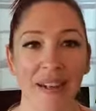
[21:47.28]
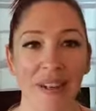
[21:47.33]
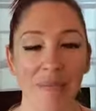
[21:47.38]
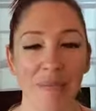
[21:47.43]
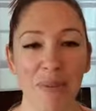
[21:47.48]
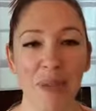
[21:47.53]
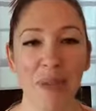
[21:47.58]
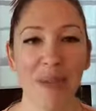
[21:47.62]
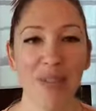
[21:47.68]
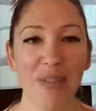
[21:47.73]

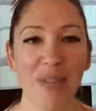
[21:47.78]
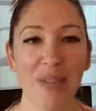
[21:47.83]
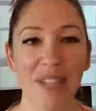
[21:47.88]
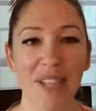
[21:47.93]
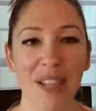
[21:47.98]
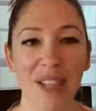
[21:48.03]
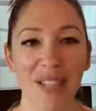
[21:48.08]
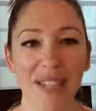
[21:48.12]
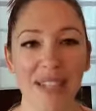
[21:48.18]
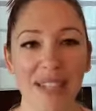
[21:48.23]
beautiful
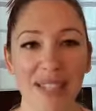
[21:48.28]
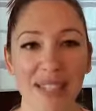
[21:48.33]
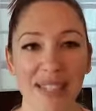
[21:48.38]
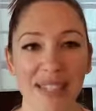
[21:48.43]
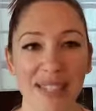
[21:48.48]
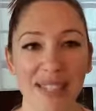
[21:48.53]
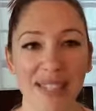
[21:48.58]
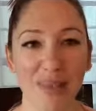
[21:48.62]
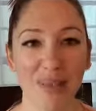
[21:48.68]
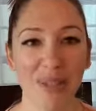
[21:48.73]
Tanya, she
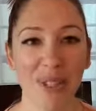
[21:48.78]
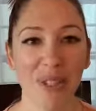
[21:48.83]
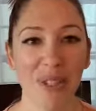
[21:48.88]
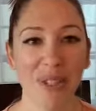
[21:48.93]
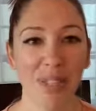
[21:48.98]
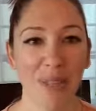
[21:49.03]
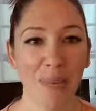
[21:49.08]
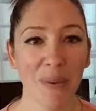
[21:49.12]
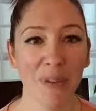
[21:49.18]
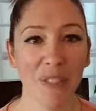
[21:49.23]
says it was
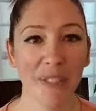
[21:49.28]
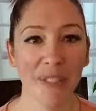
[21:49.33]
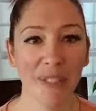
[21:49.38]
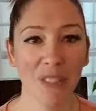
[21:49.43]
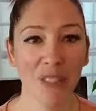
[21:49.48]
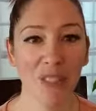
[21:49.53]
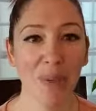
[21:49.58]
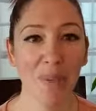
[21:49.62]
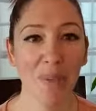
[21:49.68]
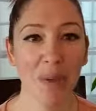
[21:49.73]
it was
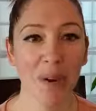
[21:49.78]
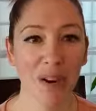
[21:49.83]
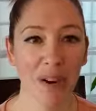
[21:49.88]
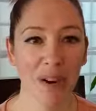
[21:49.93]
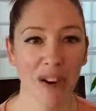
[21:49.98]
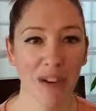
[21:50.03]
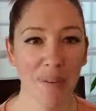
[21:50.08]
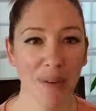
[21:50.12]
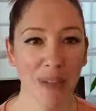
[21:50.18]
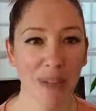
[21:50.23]
super
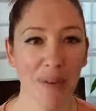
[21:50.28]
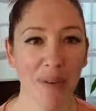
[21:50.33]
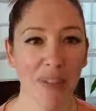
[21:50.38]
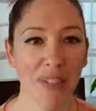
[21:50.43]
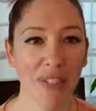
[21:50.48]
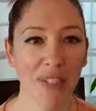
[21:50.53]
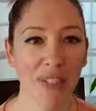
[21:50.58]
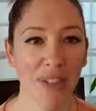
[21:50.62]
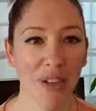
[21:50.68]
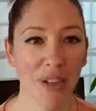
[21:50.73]
hard. My
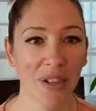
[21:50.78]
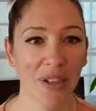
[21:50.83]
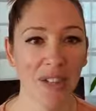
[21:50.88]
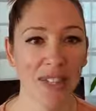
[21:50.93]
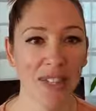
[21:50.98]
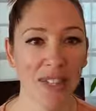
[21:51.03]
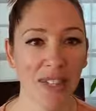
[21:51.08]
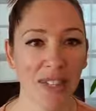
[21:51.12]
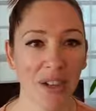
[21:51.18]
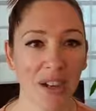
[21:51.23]
oldest daughter
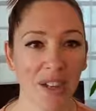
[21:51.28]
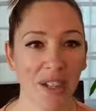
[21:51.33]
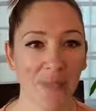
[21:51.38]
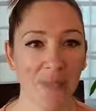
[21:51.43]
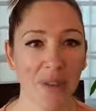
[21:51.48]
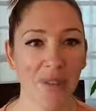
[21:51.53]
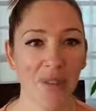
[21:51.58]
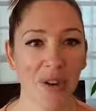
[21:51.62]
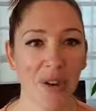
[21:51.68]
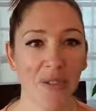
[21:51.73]
didn't talk to
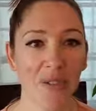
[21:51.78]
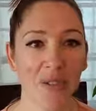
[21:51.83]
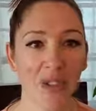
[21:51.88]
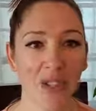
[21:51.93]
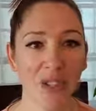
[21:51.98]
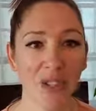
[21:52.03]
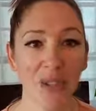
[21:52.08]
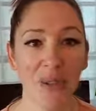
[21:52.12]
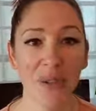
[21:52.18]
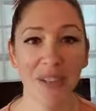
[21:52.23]
me for over
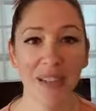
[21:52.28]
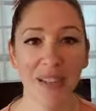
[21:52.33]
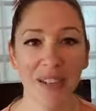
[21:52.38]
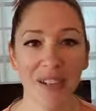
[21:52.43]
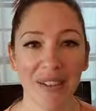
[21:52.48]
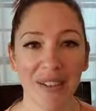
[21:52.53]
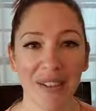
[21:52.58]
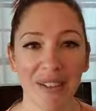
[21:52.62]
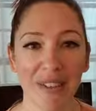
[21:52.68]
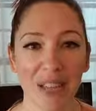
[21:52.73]
2
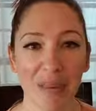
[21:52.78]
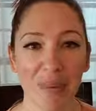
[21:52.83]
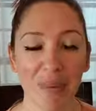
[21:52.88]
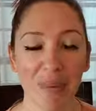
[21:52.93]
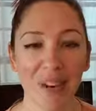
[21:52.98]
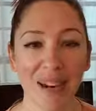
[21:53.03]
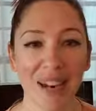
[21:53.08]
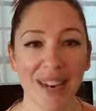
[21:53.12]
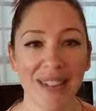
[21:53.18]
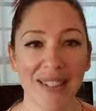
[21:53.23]
years. I
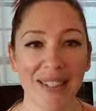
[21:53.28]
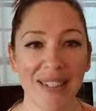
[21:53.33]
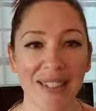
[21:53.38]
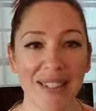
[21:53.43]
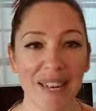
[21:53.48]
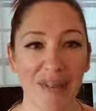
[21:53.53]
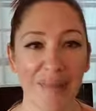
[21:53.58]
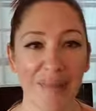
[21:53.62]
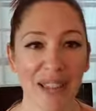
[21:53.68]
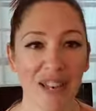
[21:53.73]
prayed and
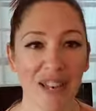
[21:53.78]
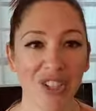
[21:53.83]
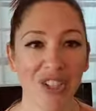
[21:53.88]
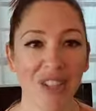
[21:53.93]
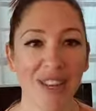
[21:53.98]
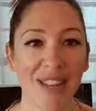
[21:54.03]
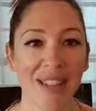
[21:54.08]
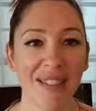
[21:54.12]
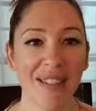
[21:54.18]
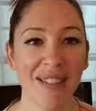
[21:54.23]
stayed
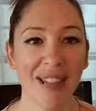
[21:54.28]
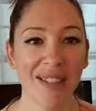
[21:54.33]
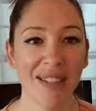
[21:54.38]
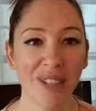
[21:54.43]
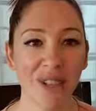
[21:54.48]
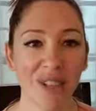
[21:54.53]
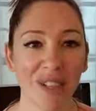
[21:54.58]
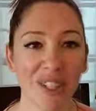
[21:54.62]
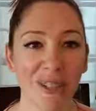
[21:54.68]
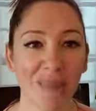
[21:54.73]
patient and
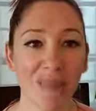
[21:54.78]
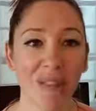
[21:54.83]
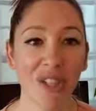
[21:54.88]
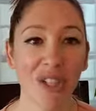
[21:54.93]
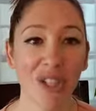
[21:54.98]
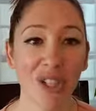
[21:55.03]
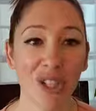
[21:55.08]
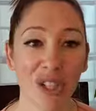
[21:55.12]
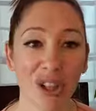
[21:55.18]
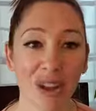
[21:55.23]
last Christmas
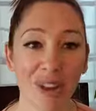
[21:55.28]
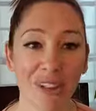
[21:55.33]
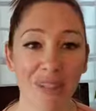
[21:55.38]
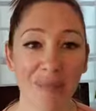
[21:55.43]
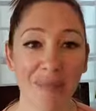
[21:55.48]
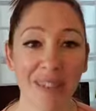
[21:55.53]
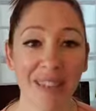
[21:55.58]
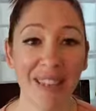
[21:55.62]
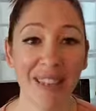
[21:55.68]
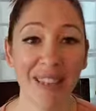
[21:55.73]
she talked to
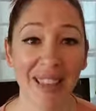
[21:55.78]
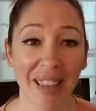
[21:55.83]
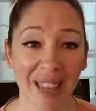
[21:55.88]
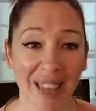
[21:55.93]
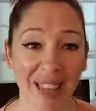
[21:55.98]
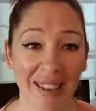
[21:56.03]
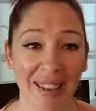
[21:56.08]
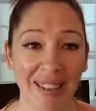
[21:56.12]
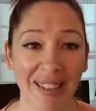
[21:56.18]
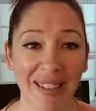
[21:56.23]
me
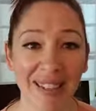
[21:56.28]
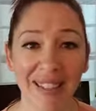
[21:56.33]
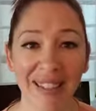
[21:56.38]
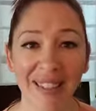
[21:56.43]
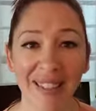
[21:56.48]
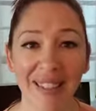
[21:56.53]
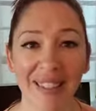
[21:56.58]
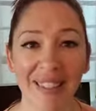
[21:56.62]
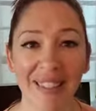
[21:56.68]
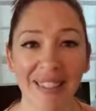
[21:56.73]
again.
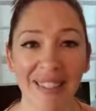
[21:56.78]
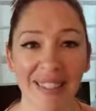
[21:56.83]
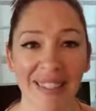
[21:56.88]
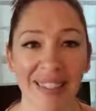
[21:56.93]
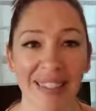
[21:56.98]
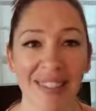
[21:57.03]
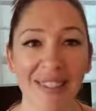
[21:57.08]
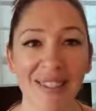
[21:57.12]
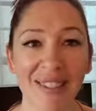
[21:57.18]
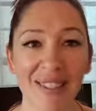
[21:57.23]
The
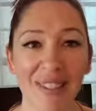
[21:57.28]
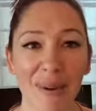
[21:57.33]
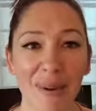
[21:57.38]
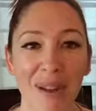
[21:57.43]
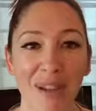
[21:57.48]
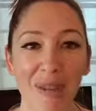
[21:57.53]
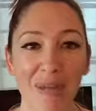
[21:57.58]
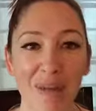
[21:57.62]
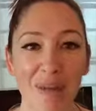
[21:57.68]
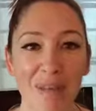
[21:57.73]
key is
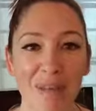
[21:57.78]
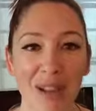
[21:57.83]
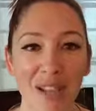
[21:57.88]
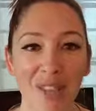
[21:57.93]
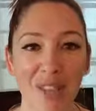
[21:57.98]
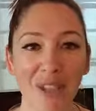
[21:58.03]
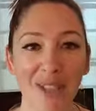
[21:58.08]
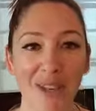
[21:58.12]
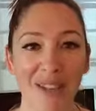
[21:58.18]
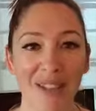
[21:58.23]
knowing that we
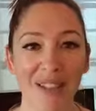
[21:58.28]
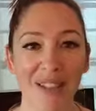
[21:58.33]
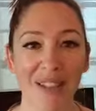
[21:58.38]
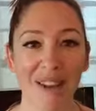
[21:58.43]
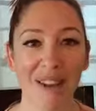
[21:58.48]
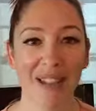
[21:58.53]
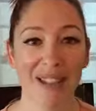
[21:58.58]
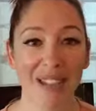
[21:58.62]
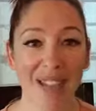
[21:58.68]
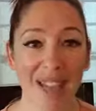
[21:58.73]
must trust
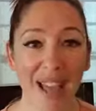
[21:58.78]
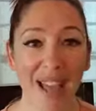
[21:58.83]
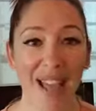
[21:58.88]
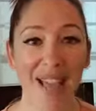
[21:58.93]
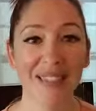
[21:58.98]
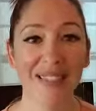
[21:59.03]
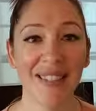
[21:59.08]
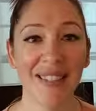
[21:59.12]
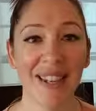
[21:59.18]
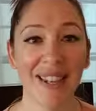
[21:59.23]
God.
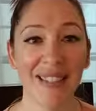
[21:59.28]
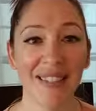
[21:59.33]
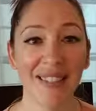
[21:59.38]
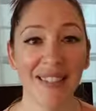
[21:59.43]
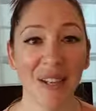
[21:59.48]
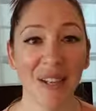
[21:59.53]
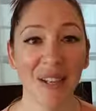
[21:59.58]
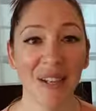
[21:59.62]
Yes, that is